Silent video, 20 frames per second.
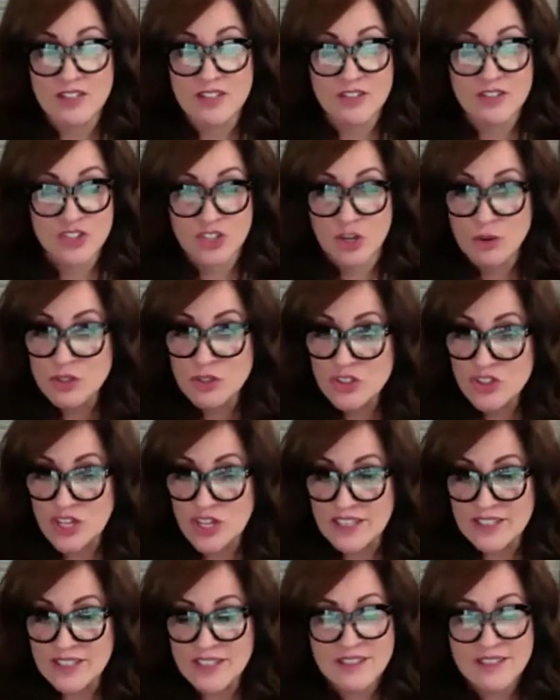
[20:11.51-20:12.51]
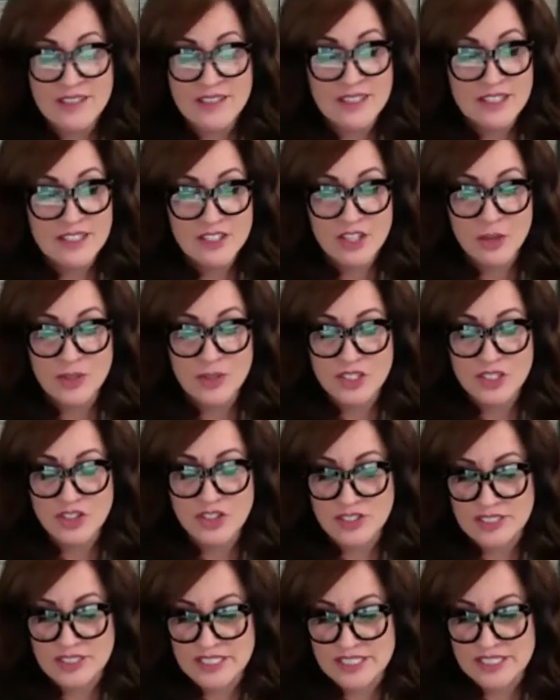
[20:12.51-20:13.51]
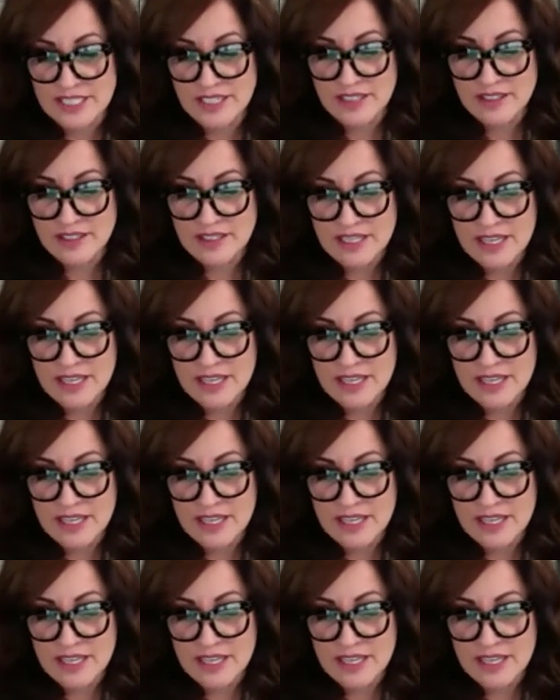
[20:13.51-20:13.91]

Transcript: There's no agenda, no additional detail.